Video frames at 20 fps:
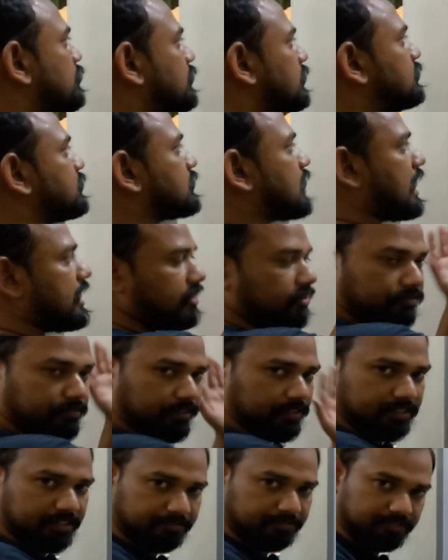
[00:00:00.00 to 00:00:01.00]
this kind of
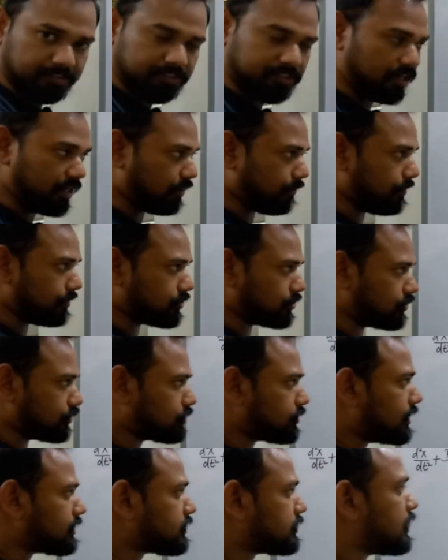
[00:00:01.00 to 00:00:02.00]
a differential equation.
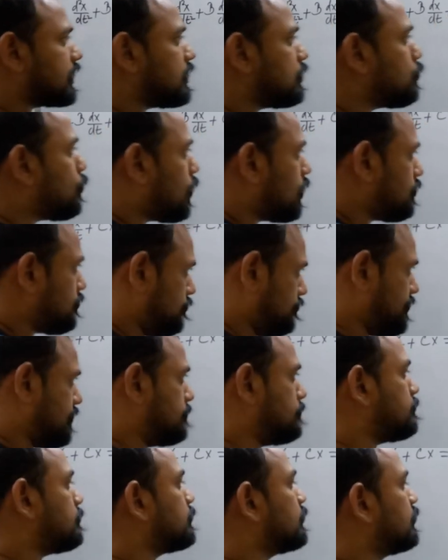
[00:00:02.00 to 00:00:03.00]
So let's study one of
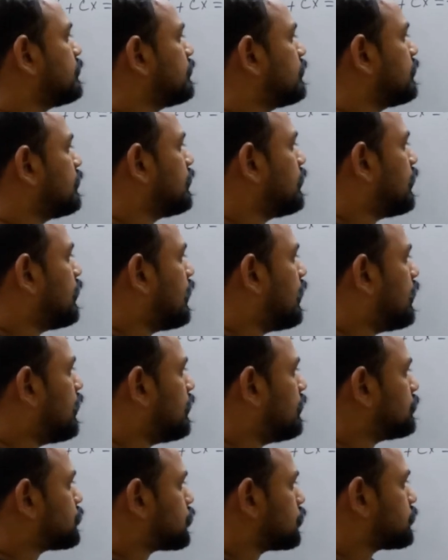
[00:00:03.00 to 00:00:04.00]
them.
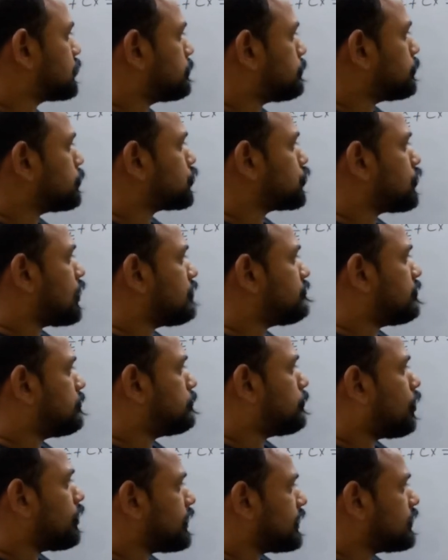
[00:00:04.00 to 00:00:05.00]
So suppose you have a
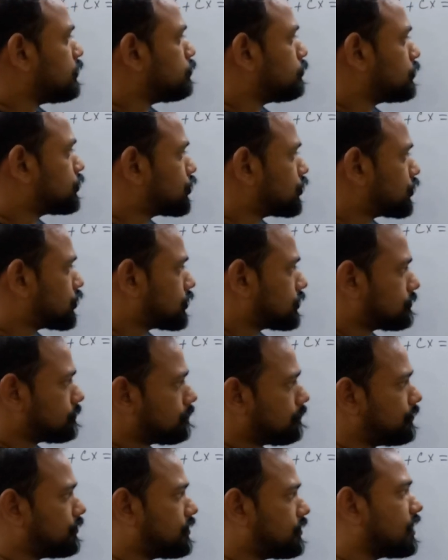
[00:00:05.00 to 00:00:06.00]
body which is,
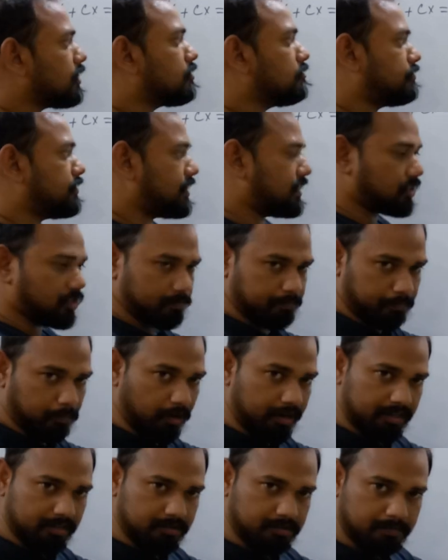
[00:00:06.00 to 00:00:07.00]
think of it as a
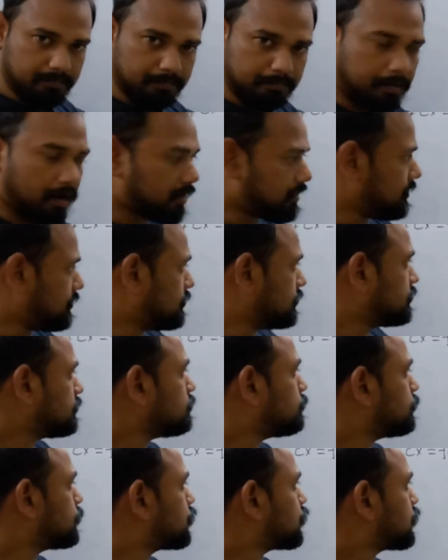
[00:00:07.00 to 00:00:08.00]
point
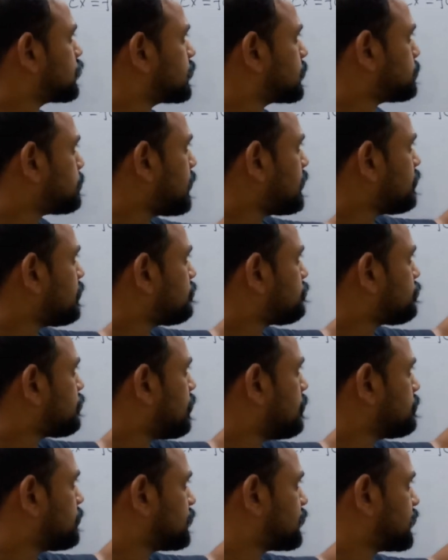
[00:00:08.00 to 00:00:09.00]
particle, which is suspended
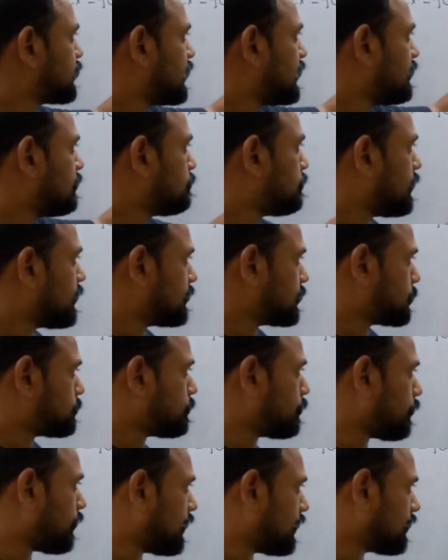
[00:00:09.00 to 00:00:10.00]
from the ceiling by a
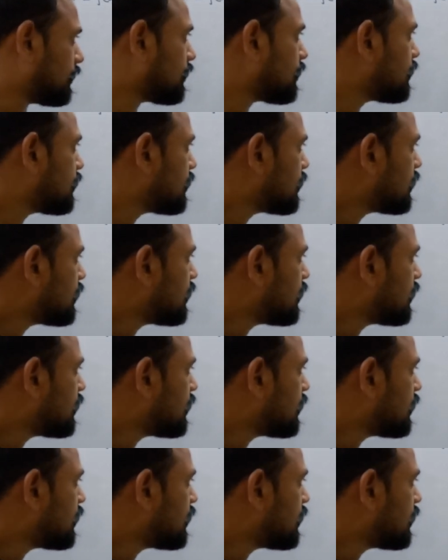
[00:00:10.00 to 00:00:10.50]
spring.